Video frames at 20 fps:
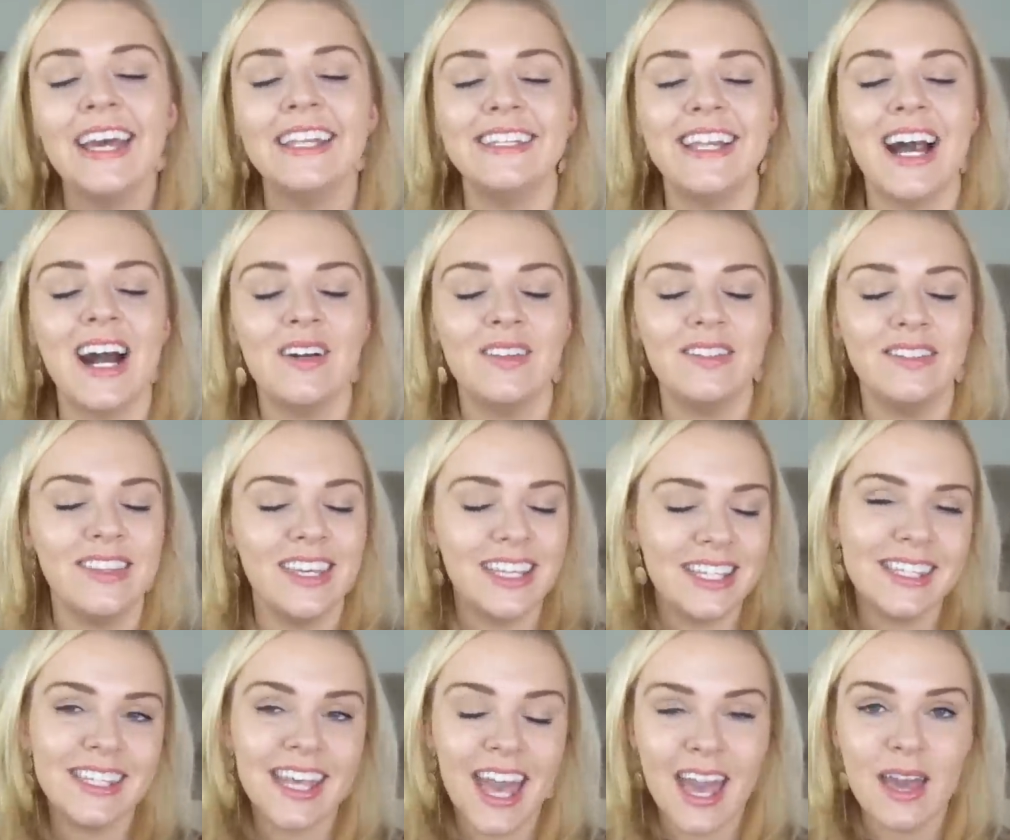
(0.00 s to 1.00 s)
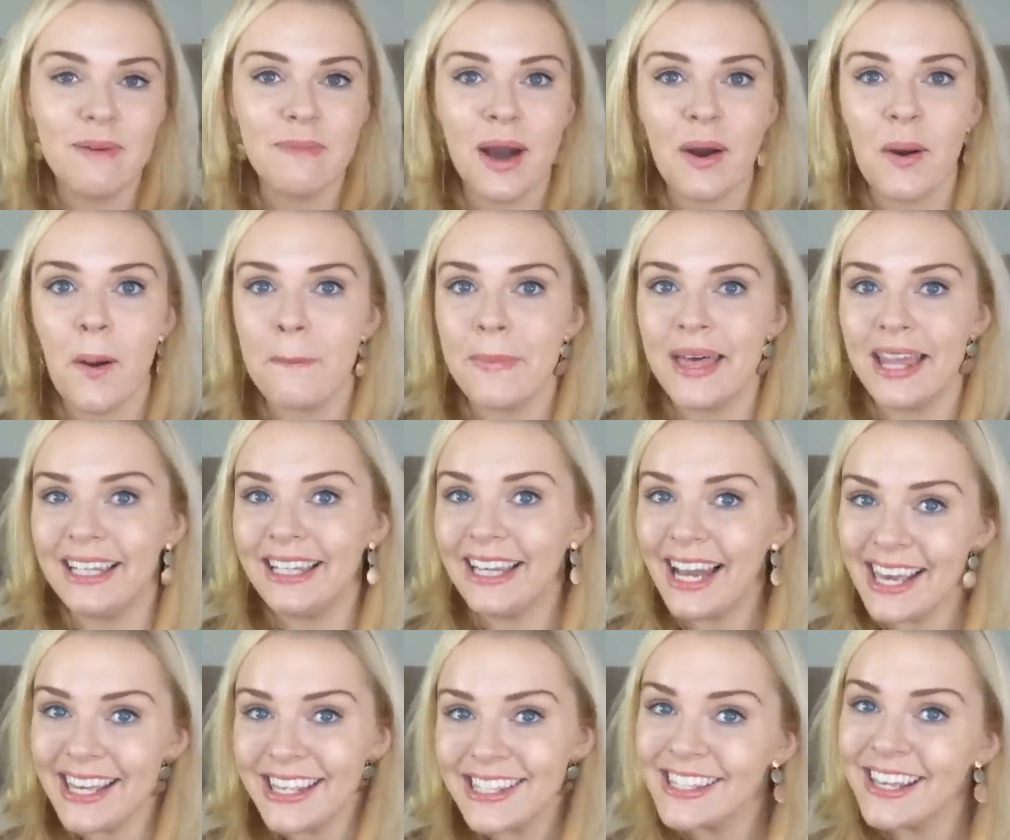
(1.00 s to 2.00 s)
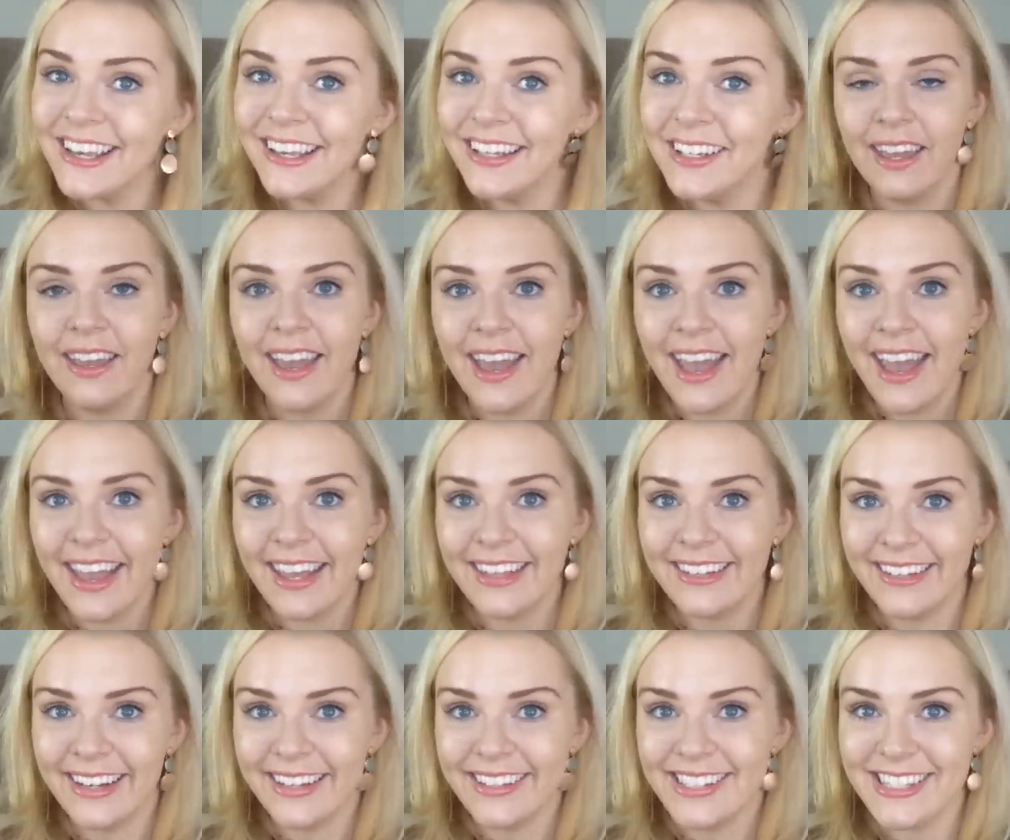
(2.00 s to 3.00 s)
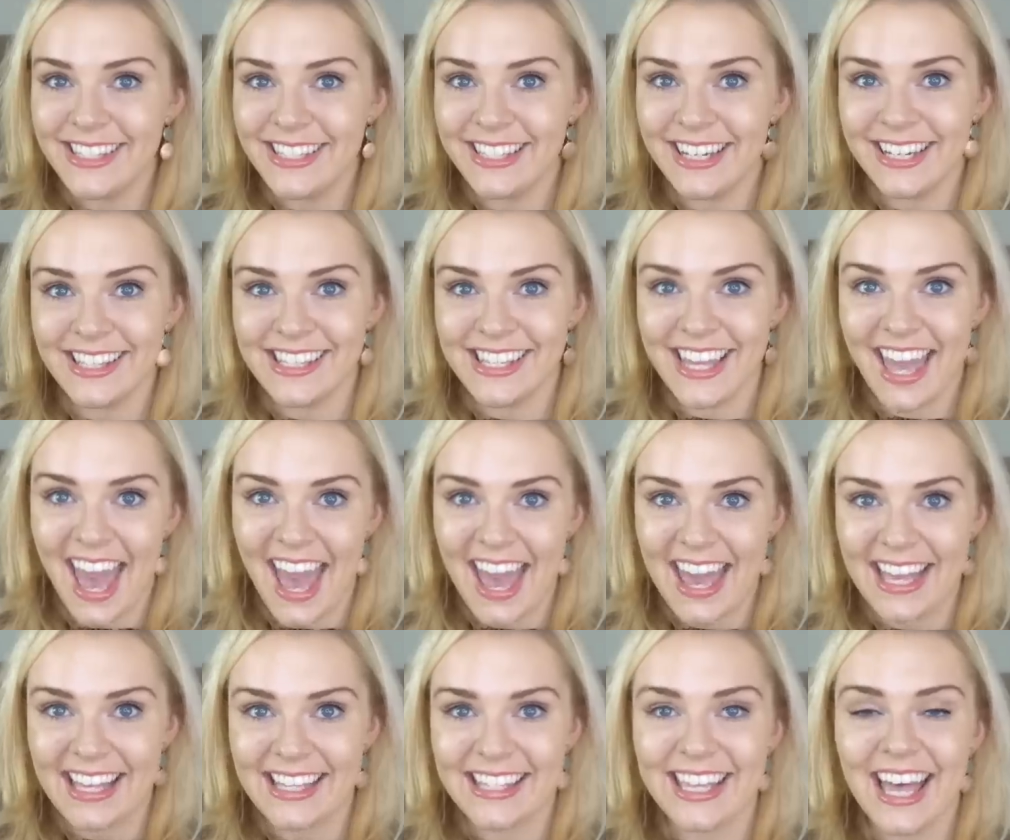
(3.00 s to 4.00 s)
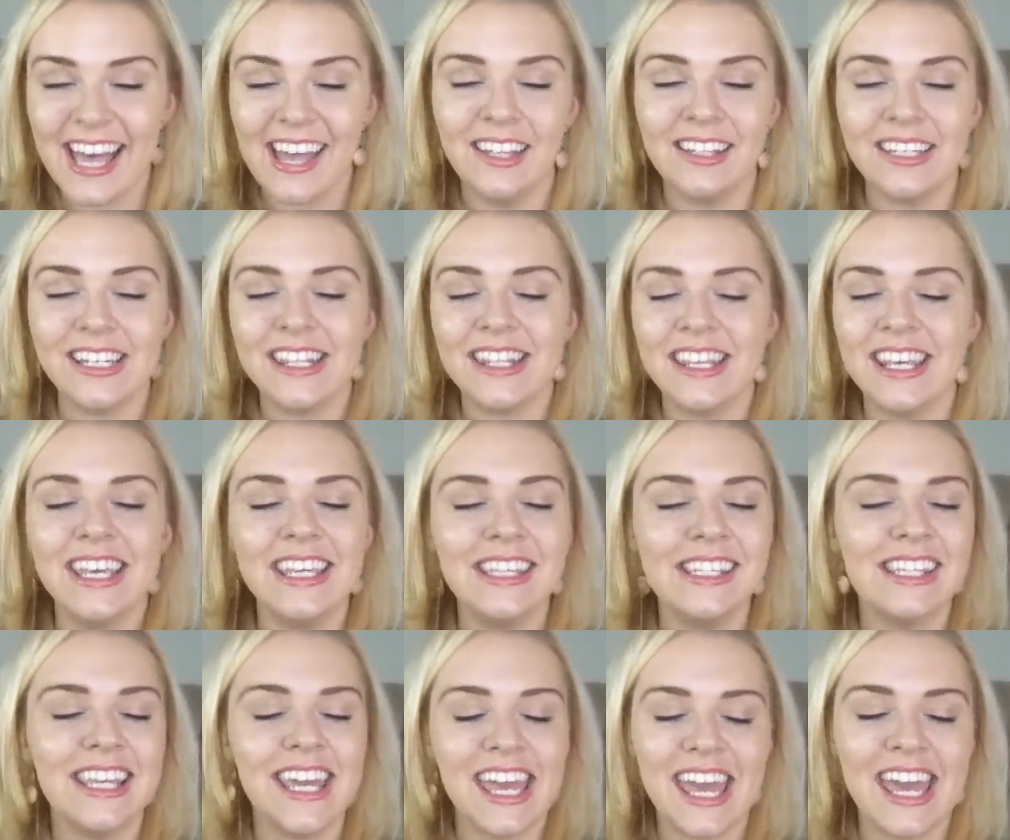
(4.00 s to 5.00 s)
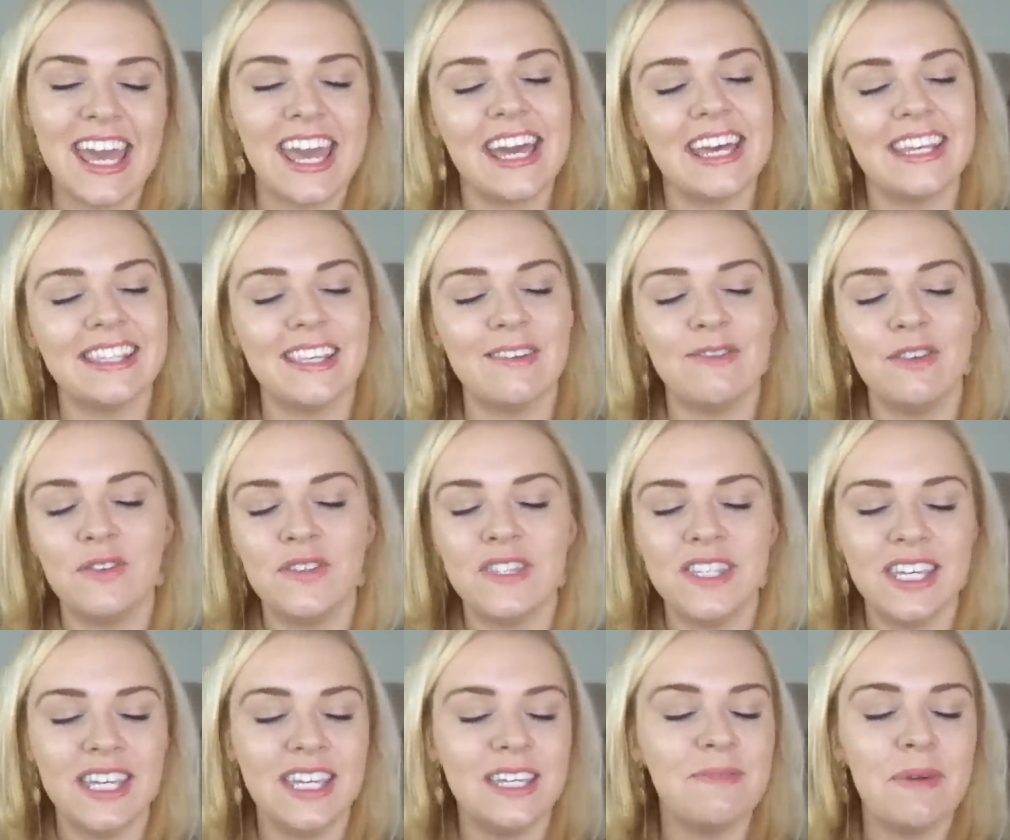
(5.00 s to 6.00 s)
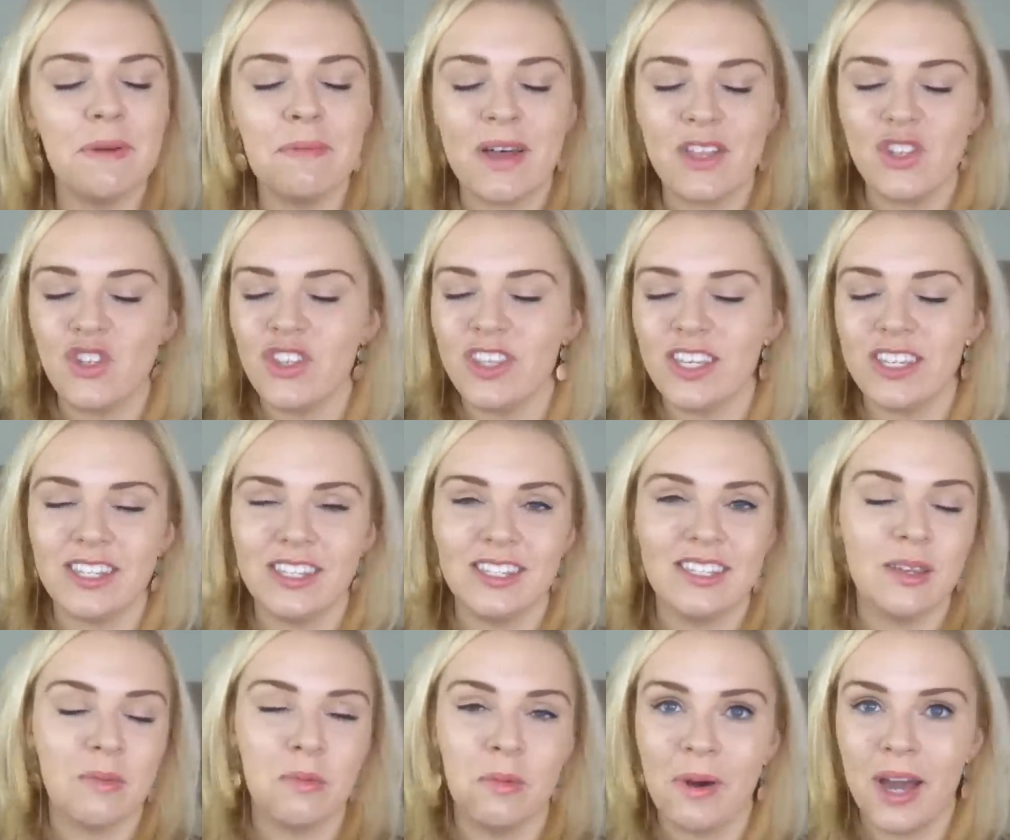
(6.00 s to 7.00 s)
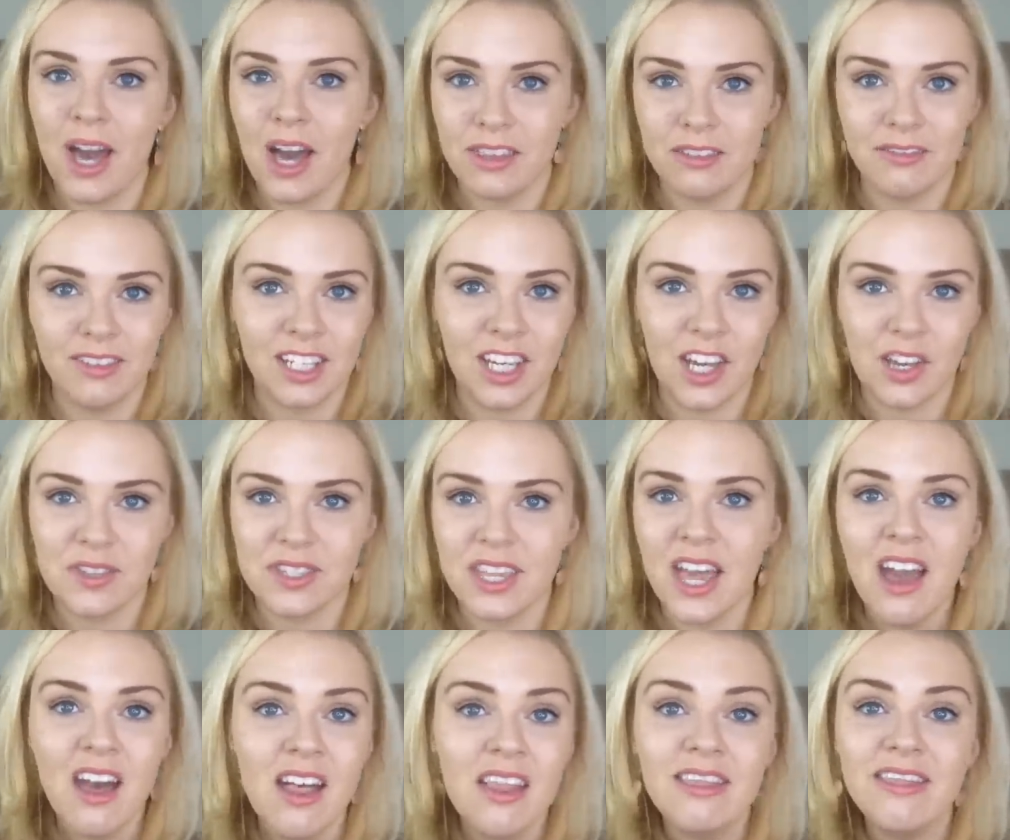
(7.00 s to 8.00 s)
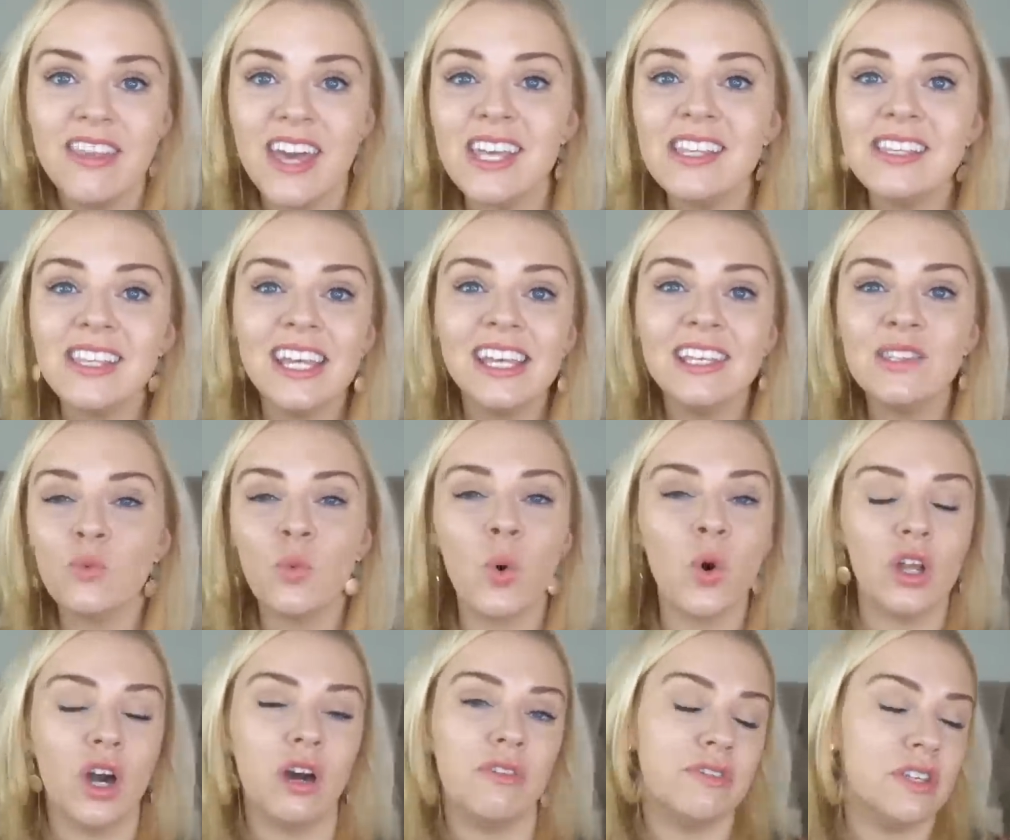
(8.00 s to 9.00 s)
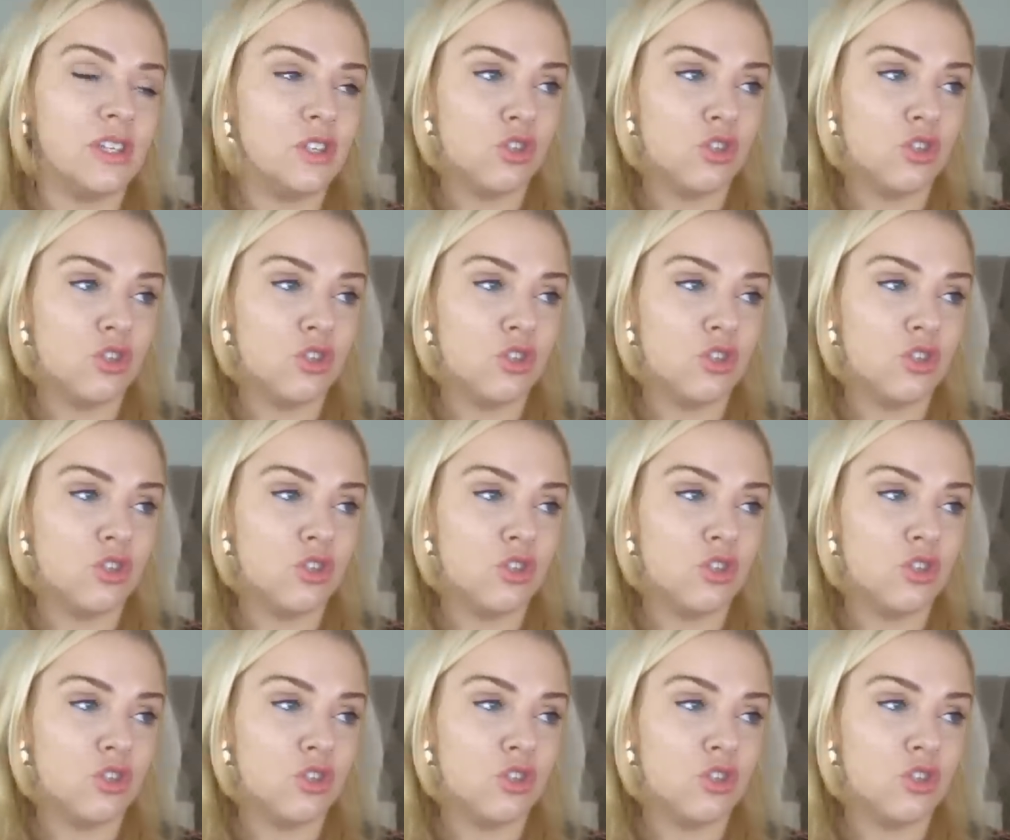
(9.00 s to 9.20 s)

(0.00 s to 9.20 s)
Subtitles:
Now, this came out a bit later in 1998, and this is, if you've seen me mention this in some of my other videos, This is one of the